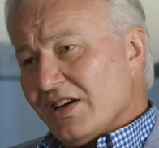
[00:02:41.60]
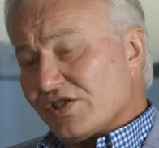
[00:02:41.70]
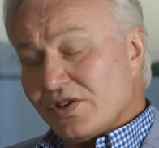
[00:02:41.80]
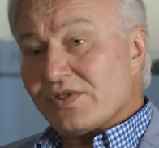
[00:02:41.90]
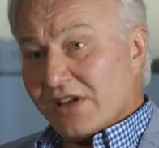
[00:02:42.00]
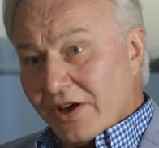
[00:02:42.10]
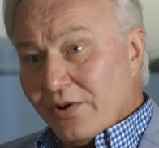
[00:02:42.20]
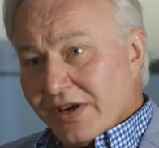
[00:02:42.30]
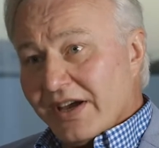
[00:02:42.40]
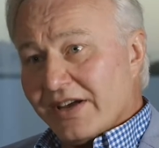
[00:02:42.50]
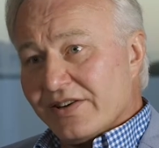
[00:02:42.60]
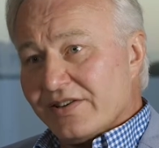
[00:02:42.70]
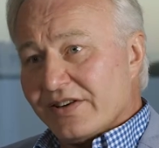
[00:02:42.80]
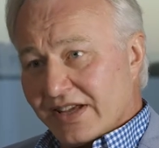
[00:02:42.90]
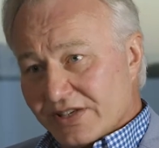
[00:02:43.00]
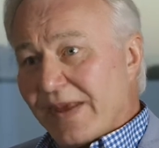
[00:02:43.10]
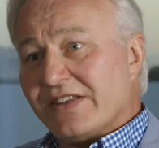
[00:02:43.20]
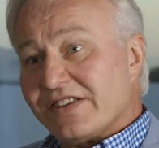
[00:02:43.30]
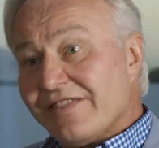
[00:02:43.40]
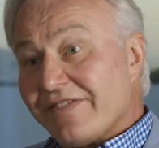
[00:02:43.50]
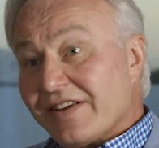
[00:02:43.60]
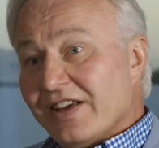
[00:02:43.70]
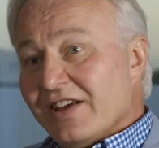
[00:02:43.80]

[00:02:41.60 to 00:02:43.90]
too slow and expensive